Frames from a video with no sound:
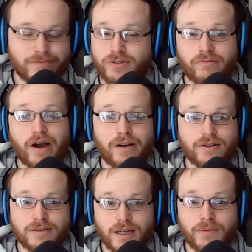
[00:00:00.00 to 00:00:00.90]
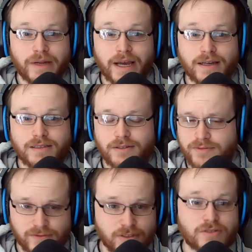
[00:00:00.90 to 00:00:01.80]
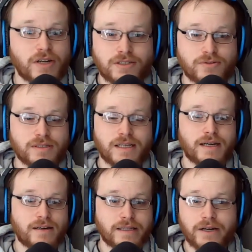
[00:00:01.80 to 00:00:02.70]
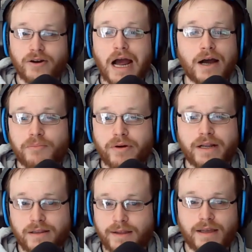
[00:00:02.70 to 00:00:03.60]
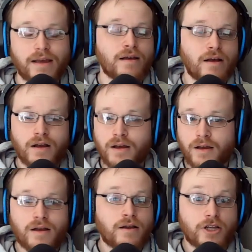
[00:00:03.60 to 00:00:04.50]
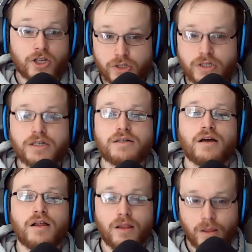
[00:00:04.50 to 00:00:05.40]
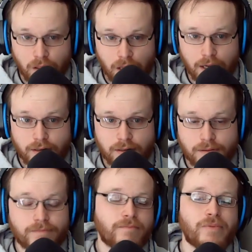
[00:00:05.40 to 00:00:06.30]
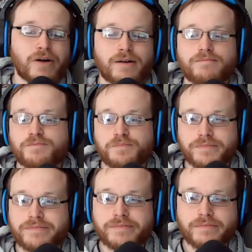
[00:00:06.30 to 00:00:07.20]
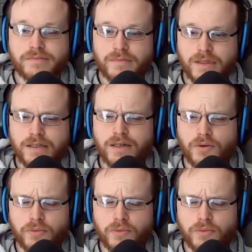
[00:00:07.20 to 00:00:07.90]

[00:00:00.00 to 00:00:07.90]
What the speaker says: Toronto's up next. If Svech was there and they were operating like that, good luck. But, you know,